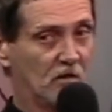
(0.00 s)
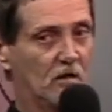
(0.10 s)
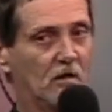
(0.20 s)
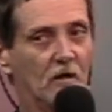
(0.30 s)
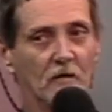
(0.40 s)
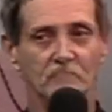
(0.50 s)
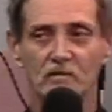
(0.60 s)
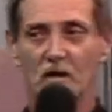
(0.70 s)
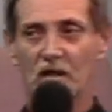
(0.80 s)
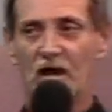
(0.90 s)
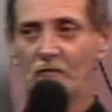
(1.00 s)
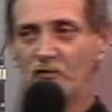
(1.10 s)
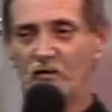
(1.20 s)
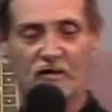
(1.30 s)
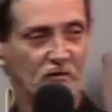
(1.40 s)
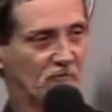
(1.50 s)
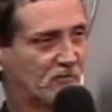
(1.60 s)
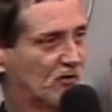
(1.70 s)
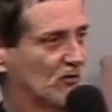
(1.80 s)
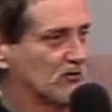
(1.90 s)
Uh, a lot of you here in the
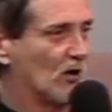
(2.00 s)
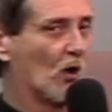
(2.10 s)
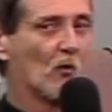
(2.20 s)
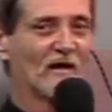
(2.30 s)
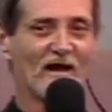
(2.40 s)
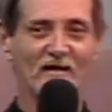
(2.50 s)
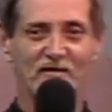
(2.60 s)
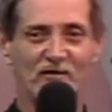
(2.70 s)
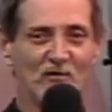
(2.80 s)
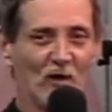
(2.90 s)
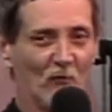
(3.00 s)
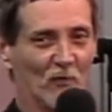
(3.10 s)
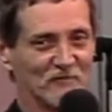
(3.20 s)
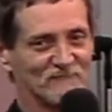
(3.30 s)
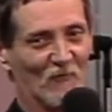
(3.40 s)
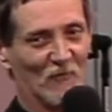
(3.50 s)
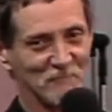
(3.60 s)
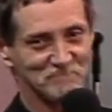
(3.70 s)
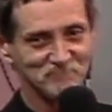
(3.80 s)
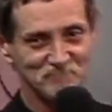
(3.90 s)
church know what I did, who I worked for.